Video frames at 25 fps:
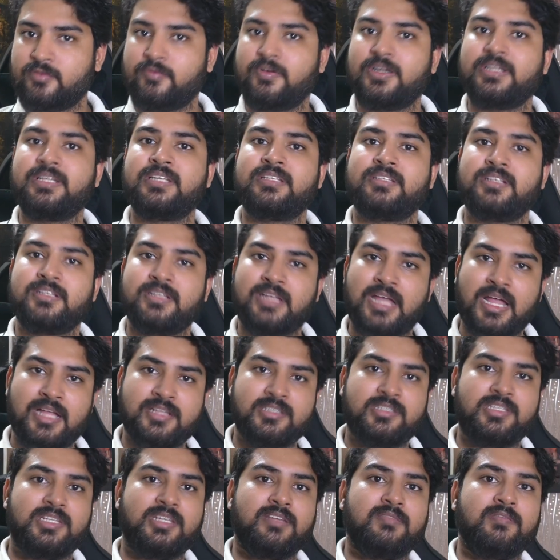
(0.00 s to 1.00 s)
One is
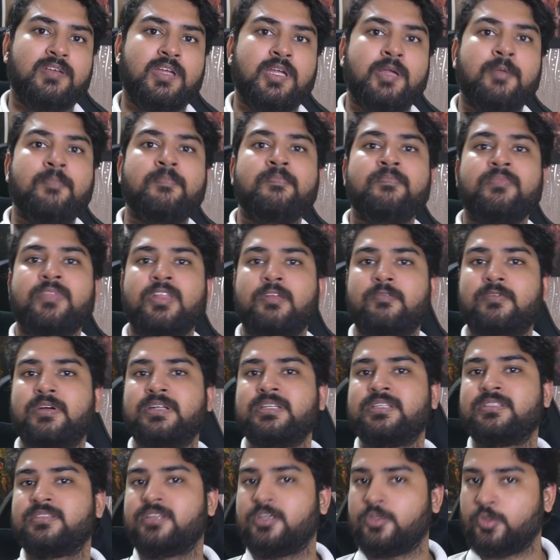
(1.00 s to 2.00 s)
Enhanced CV, one
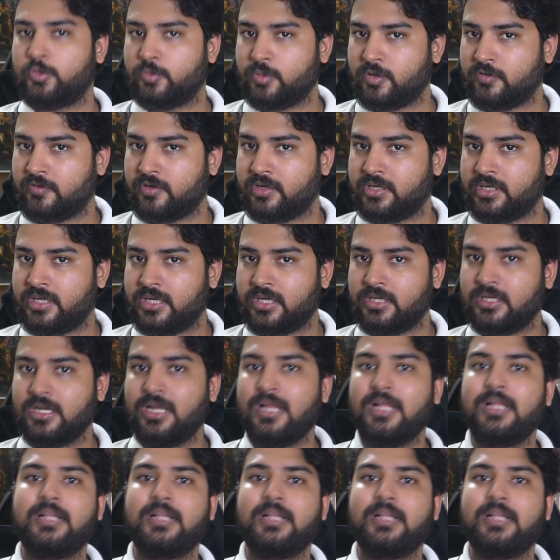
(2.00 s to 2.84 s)
is Resume Worded.